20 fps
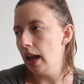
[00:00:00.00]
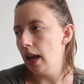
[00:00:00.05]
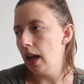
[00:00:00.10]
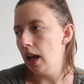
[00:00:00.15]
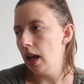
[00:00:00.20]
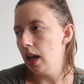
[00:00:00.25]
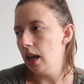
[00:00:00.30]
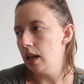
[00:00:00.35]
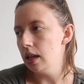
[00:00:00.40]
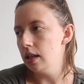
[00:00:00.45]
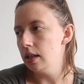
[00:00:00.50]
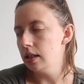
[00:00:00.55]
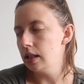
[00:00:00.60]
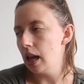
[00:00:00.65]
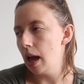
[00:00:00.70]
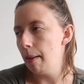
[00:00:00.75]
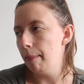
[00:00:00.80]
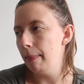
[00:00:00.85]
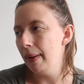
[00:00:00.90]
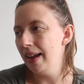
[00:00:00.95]
is
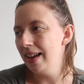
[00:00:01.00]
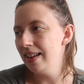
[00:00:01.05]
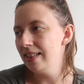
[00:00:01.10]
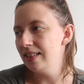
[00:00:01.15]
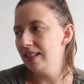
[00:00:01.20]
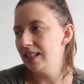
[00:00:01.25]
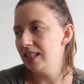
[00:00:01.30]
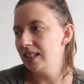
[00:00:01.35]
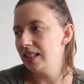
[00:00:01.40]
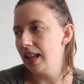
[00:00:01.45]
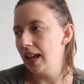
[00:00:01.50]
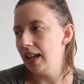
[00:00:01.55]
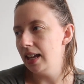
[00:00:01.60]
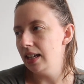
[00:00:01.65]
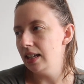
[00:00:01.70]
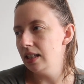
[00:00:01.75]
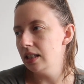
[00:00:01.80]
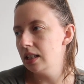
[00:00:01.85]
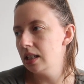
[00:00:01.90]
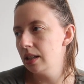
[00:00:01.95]
a bit at the
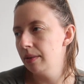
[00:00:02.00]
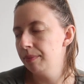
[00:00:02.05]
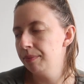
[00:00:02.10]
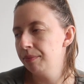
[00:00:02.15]
side